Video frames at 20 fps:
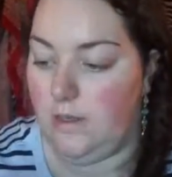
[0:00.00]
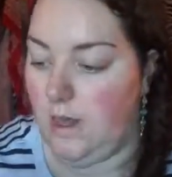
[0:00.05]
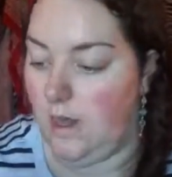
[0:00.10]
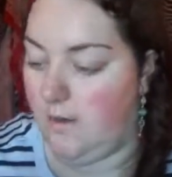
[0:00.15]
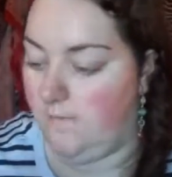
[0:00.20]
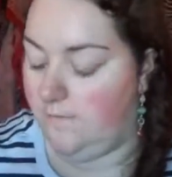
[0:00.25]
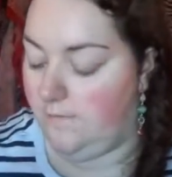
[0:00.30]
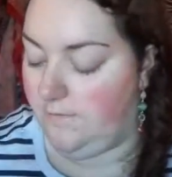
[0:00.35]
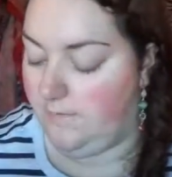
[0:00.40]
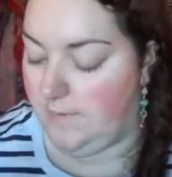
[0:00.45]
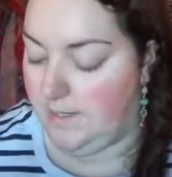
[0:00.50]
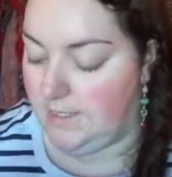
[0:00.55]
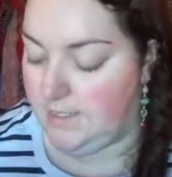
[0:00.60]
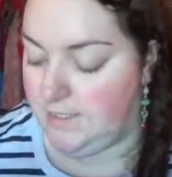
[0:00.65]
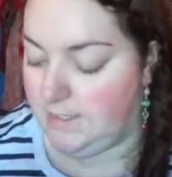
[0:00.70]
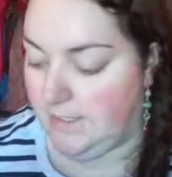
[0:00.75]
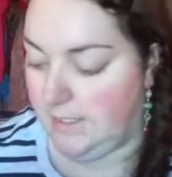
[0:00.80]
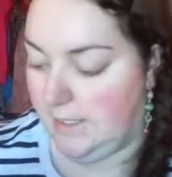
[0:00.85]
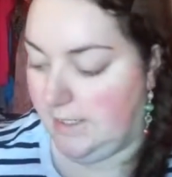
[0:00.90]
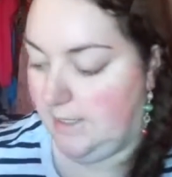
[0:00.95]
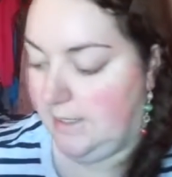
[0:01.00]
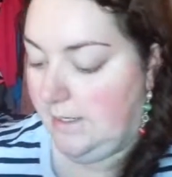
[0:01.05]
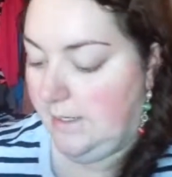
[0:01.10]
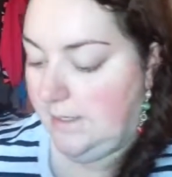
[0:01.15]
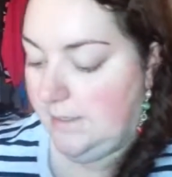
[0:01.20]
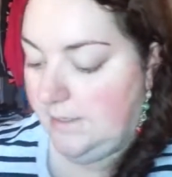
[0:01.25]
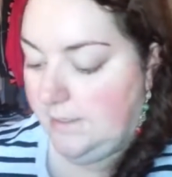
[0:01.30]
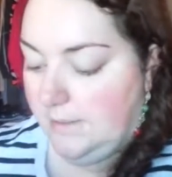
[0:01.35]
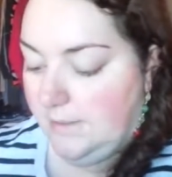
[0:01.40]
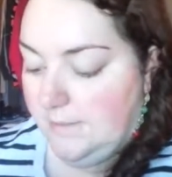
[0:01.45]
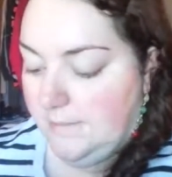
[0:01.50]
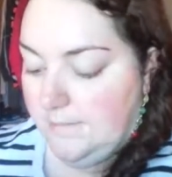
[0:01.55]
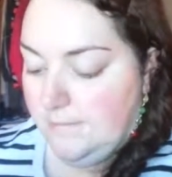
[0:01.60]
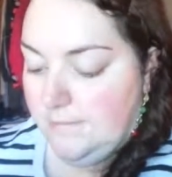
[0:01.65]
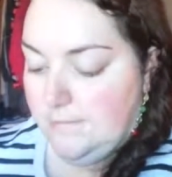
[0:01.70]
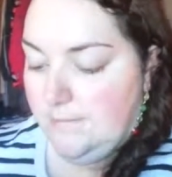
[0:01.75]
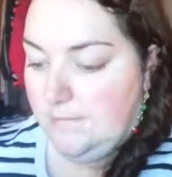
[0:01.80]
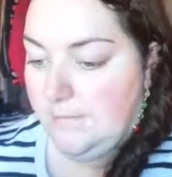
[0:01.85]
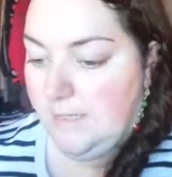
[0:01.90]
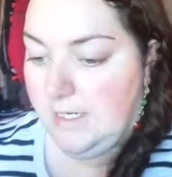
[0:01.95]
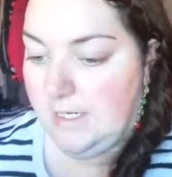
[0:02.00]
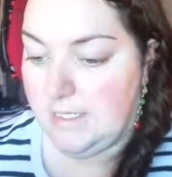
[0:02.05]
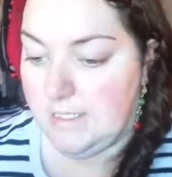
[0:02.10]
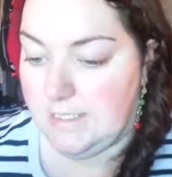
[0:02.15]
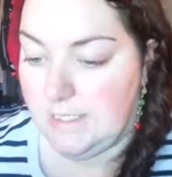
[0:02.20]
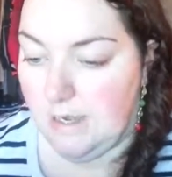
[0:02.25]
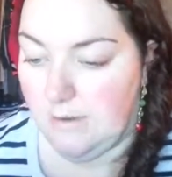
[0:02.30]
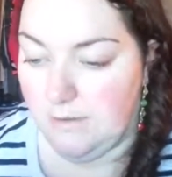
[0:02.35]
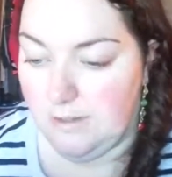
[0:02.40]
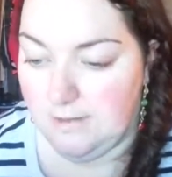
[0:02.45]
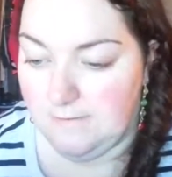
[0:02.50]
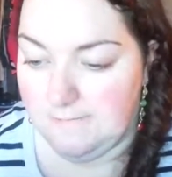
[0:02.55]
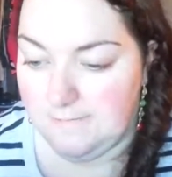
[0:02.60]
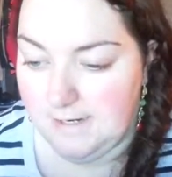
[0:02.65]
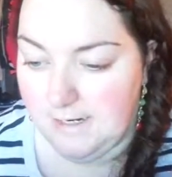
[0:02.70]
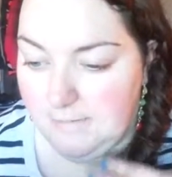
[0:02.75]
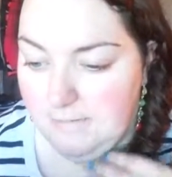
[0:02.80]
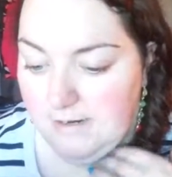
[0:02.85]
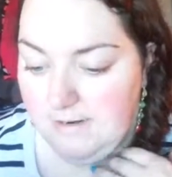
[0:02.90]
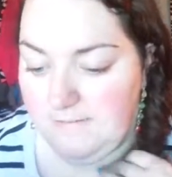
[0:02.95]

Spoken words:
off of my skin, because that will affect my